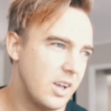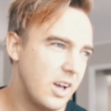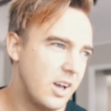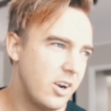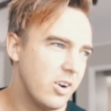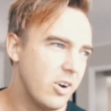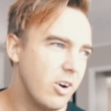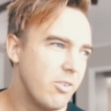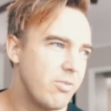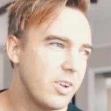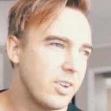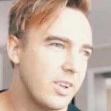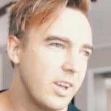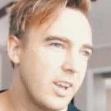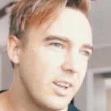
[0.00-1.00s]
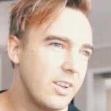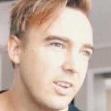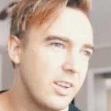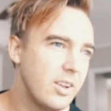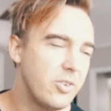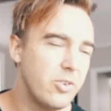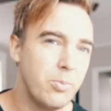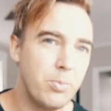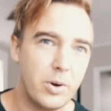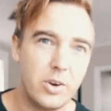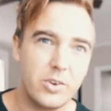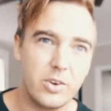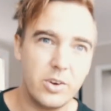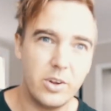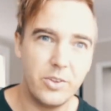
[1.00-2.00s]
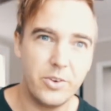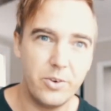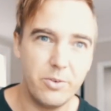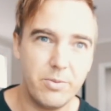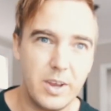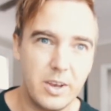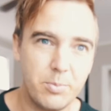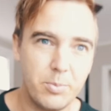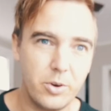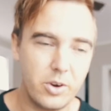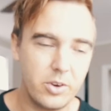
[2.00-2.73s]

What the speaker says: I don't know, it feels like it's a little too personal through Facebook,